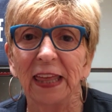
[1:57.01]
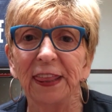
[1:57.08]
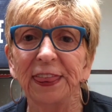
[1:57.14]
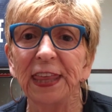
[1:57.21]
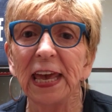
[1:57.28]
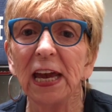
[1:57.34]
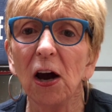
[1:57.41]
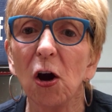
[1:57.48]

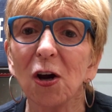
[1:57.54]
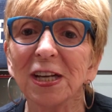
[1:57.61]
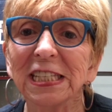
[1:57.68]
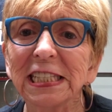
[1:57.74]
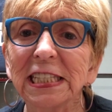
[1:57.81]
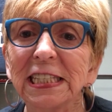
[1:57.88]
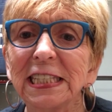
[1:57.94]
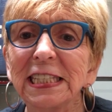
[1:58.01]
they are
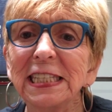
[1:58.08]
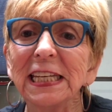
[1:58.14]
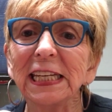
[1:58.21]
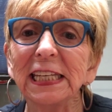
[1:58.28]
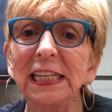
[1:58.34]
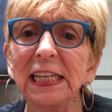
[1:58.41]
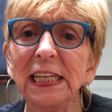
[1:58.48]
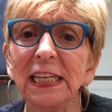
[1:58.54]

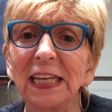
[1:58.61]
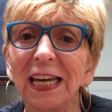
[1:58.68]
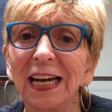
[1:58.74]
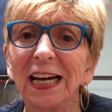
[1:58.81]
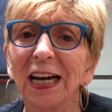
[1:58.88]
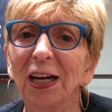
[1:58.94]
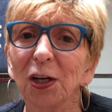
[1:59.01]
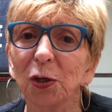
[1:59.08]

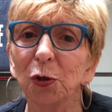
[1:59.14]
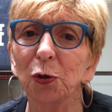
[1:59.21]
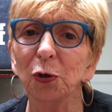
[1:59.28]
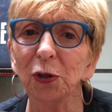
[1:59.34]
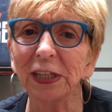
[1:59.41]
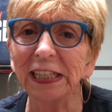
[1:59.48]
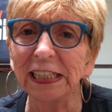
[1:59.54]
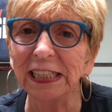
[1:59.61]
sticky
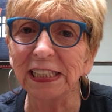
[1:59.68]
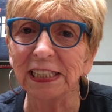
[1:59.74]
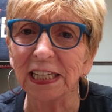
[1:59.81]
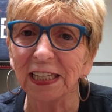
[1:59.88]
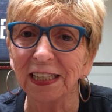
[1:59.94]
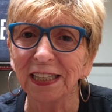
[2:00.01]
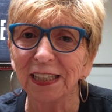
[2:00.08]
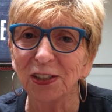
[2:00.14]

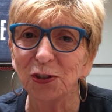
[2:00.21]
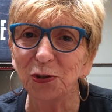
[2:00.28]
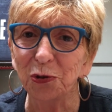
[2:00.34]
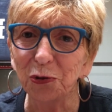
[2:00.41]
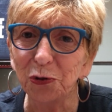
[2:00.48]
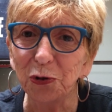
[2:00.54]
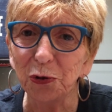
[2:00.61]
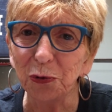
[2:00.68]
cookied
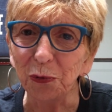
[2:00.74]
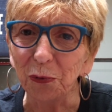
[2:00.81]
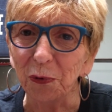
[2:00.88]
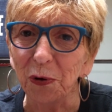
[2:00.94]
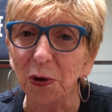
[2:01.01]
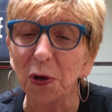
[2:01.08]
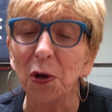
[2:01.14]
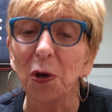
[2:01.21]
to you.